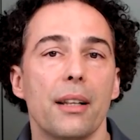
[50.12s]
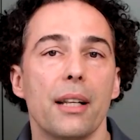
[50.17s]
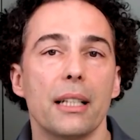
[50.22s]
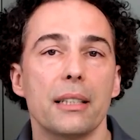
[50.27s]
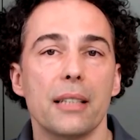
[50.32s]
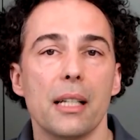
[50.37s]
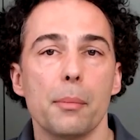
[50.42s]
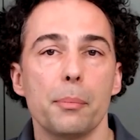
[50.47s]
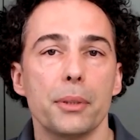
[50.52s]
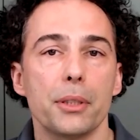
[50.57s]
this
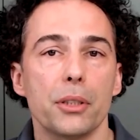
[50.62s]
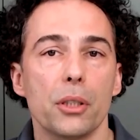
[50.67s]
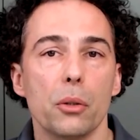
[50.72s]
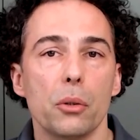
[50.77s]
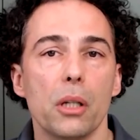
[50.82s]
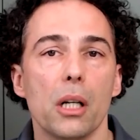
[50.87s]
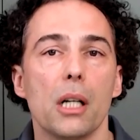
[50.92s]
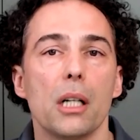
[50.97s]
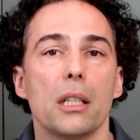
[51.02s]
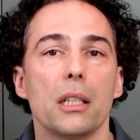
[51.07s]

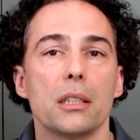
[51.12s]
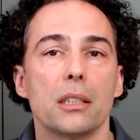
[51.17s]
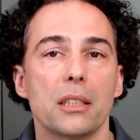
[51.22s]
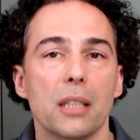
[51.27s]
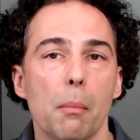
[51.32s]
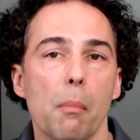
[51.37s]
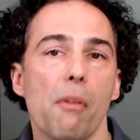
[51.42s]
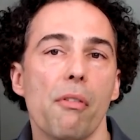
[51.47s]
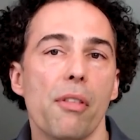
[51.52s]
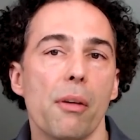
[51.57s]
episode.
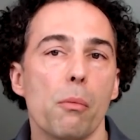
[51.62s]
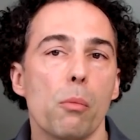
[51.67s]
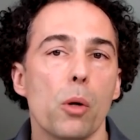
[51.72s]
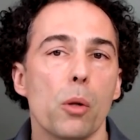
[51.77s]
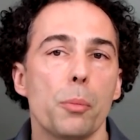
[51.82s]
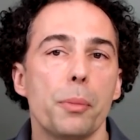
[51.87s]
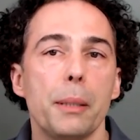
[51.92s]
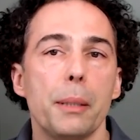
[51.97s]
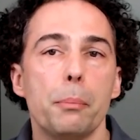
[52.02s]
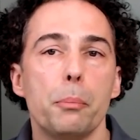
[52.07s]
Some of them will
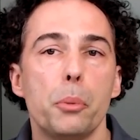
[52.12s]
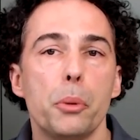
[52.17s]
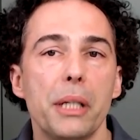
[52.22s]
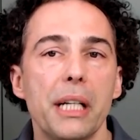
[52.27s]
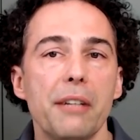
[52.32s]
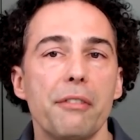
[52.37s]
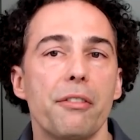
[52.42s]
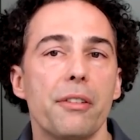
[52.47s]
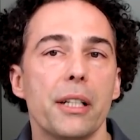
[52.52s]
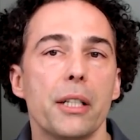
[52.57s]
be
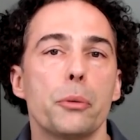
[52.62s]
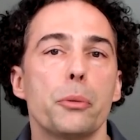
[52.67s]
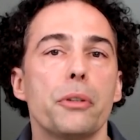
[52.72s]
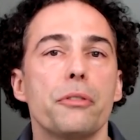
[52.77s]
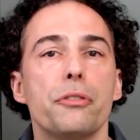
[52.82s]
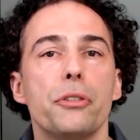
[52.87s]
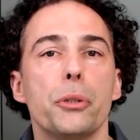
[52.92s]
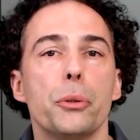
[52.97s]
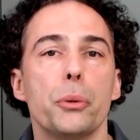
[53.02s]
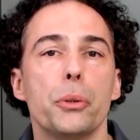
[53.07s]
briefly
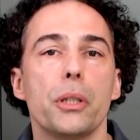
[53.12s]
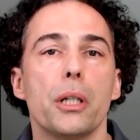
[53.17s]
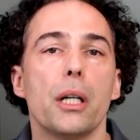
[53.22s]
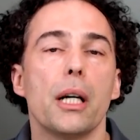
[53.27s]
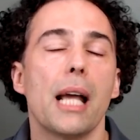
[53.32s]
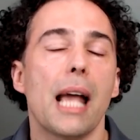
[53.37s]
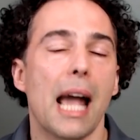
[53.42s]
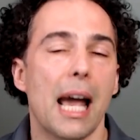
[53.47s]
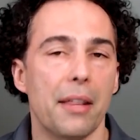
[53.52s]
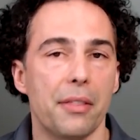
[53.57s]
reviewed
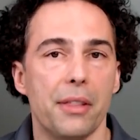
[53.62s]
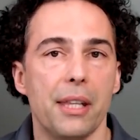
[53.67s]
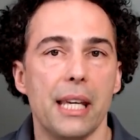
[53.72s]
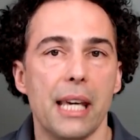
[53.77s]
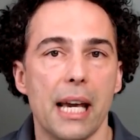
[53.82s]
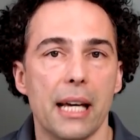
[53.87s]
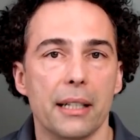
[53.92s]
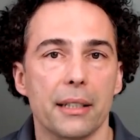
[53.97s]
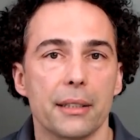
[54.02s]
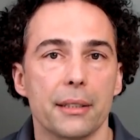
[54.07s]
at the
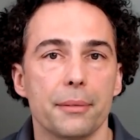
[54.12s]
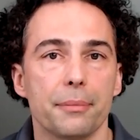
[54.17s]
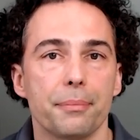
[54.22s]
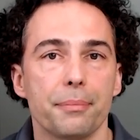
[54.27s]
end.